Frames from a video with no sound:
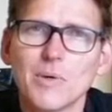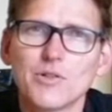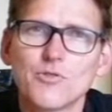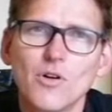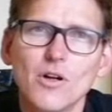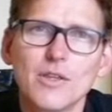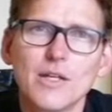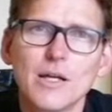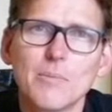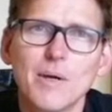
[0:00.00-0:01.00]
but
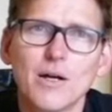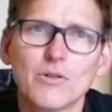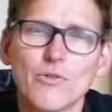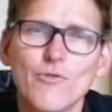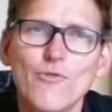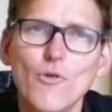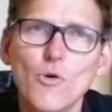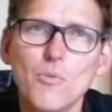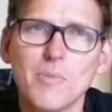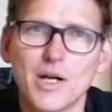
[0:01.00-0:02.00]
rather about
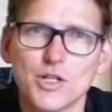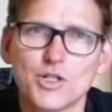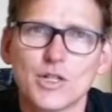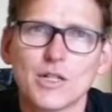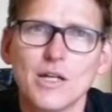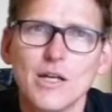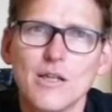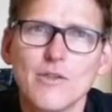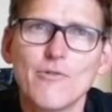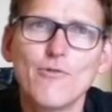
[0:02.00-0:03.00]
formation,
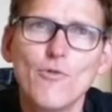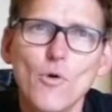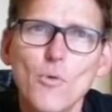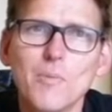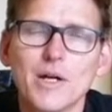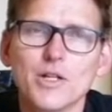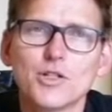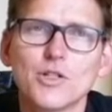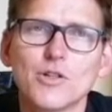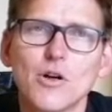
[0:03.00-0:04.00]
the
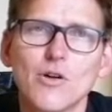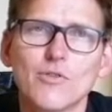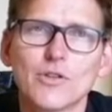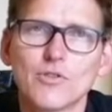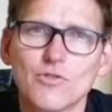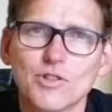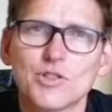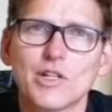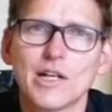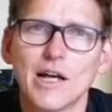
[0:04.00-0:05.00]
formation of the
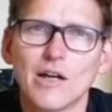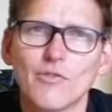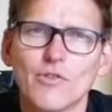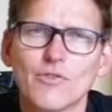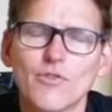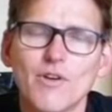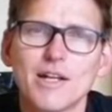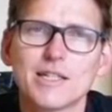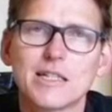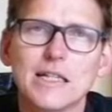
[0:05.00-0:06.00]
Christian life, of
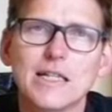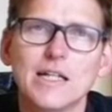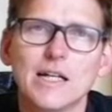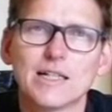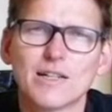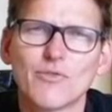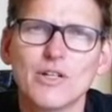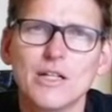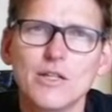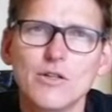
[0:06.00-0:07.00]
Christ in us, of a
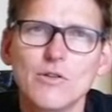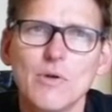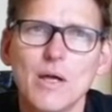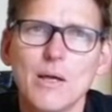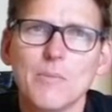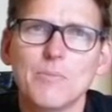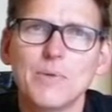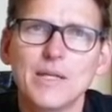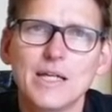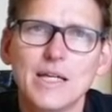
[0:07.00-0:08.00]
new
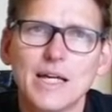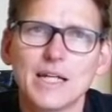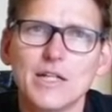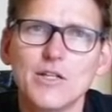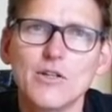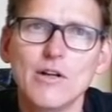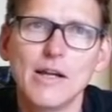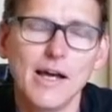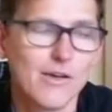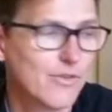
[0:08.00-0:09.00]
being and a new
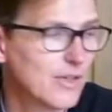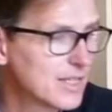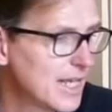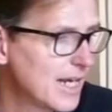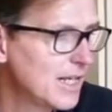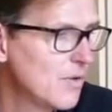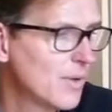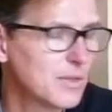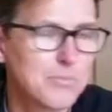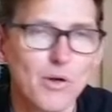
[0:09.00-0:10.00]
life, exactly
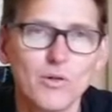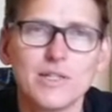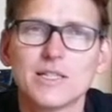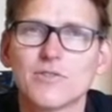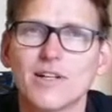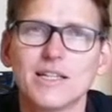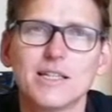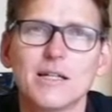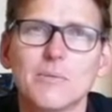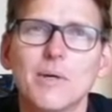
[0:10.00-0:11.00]
what Paul is
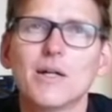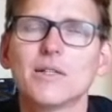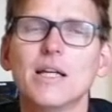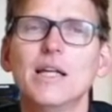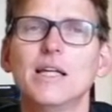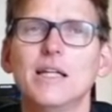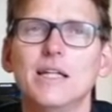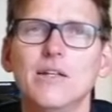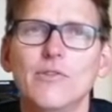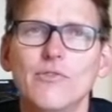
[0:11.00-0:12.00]
writing about
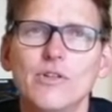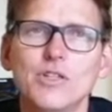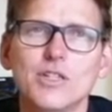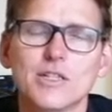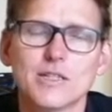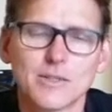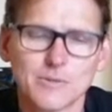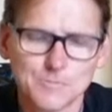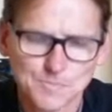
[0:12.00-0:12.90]
in Ephesians.